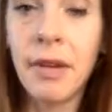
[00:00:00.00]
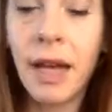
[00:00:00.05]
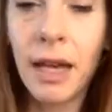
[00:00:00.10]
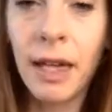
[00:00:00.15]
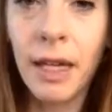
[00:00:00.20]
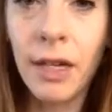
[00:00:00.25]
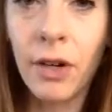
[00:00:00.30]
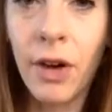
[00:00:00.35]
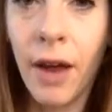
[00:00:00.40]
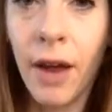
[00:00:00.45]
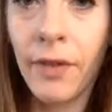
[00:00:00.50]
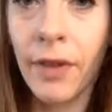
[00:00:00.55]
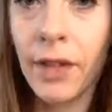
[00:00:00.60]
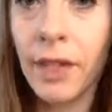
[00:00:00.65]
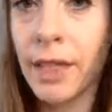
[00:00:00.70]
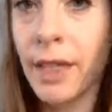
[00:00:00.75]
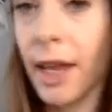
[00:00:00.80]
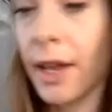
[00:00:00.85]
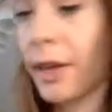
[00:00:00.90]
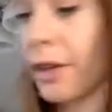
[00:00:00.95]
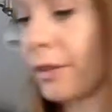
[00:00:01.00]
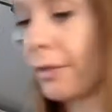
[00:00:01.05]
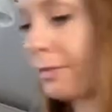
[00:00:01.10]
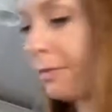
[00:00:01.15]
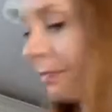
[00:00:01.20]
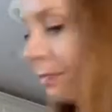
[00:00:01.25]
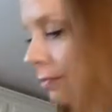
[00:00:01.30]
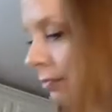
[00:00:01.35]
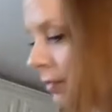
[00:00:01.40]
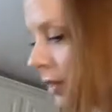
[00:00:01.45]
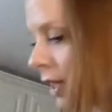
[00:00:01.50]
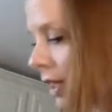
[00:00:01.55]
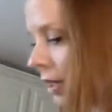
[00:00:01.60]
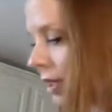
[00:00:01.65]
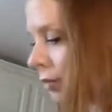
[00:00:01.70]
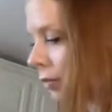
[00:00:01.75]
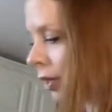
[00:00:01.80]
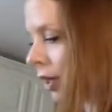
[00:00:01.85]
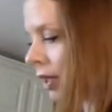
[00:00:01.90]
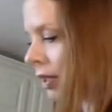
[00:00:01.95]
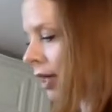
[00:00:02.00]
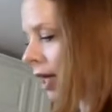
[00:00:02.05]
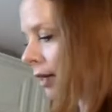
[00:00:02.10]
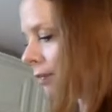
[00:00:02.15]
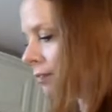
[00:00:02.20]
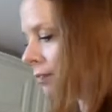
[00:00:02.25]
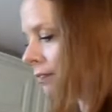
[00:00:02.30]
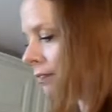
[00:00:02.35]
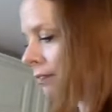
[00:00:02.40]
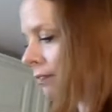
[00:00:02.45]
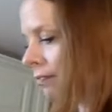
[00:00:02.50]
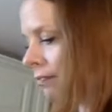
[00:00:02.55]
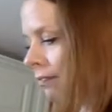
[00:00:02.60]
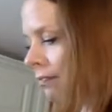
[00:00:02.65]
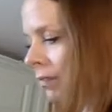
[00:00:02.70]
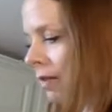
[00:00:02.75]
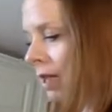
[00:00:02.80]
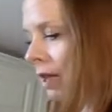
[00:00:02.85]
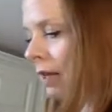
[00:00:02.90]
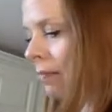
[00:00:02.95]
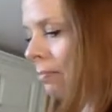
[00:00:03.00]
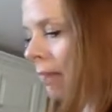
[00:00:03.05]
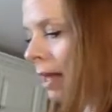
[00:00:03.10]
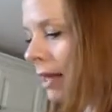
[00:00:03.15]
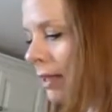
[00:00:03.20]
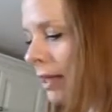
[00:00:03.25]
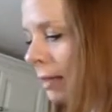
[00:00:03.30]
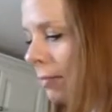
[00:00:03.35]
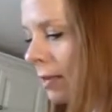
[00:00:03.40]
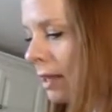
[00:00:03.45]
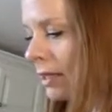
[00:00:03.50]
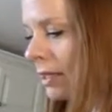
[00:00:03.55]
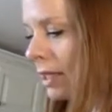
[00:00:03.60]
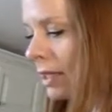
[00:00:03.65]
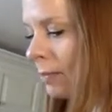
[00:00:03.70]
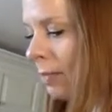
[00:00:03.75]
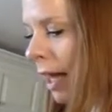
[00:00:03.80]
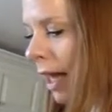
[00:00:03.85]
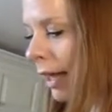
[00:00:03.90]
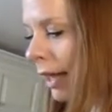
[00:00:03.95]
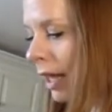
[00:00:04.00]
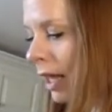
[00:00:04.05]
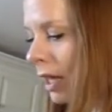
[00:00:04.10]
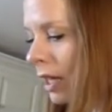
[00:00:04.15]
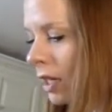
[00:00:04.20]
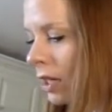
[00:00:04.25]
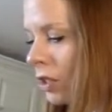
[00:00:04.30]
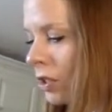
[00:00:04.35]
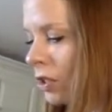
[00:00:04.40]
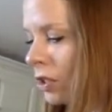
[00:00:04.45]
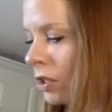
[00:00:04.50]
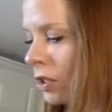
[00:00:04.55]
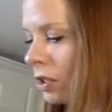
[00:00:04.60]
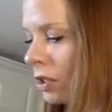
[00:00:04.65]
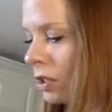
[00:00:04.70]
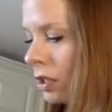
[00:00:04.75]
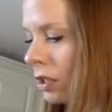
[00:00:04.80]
a graphic designer. I need some work done. Basic business package.